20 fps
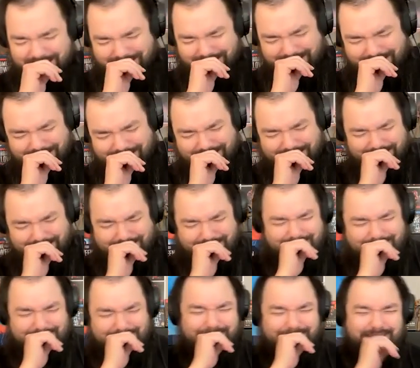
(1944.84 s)

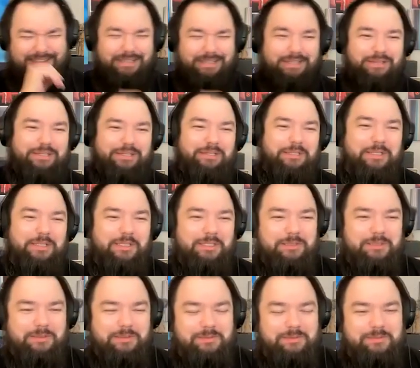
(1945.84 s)

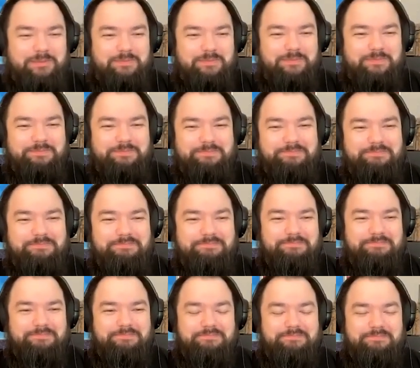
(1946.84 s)

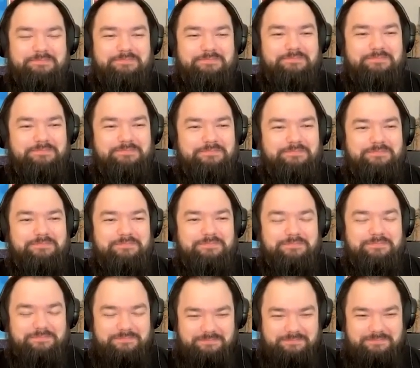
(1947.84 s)

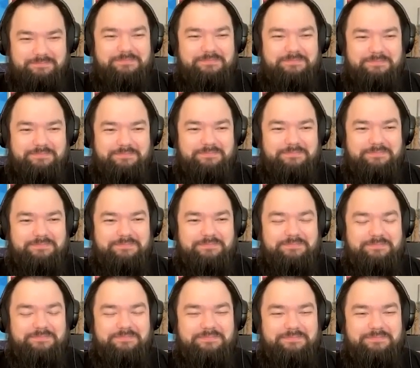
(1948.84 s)

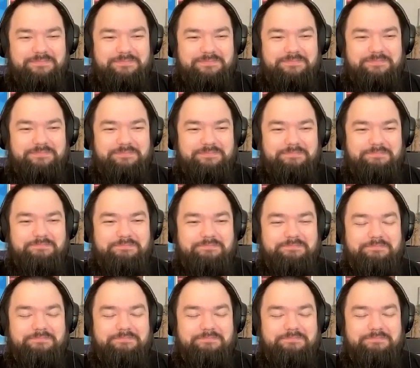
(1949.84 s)
(not speaking)